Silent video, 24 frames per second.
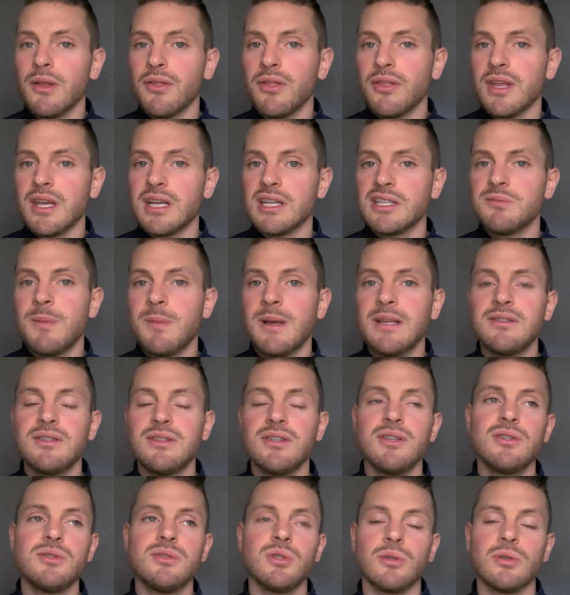monthly
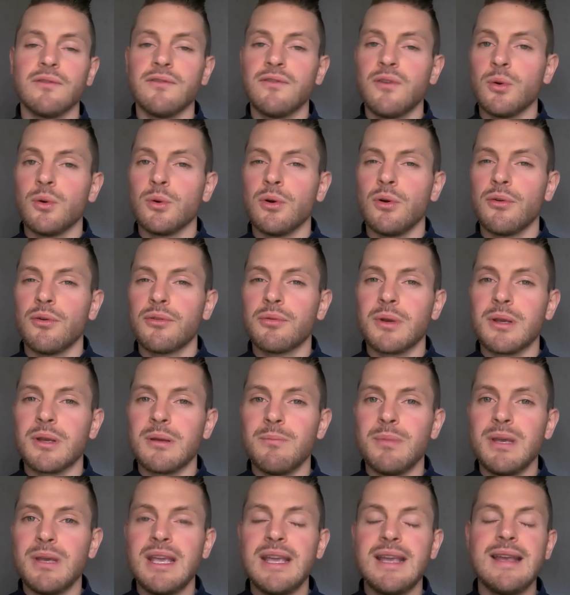expenses, your
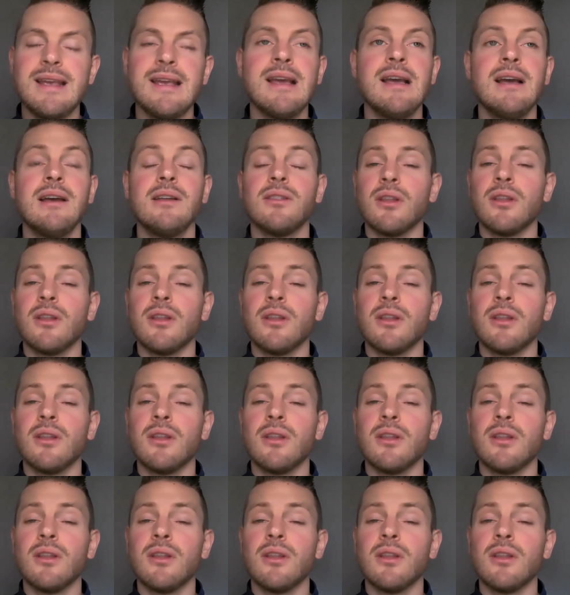403B,